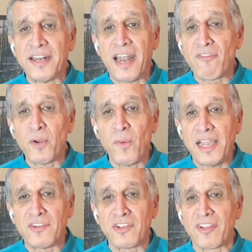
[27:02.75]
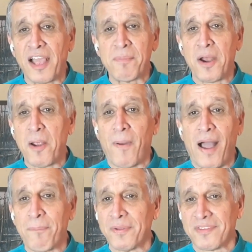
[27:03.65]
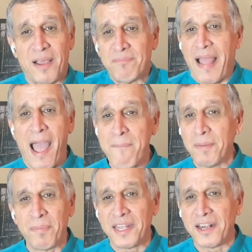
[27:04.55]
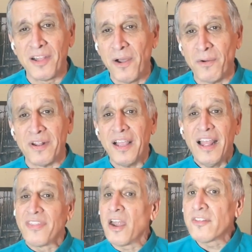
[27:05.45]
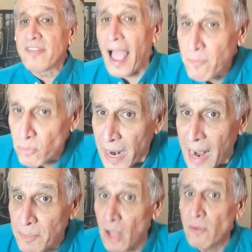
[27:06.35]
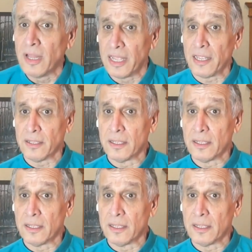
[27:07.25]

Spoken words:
in every way, just like Mary Poppins. I'm happy being alone. There are times when I'm lonely,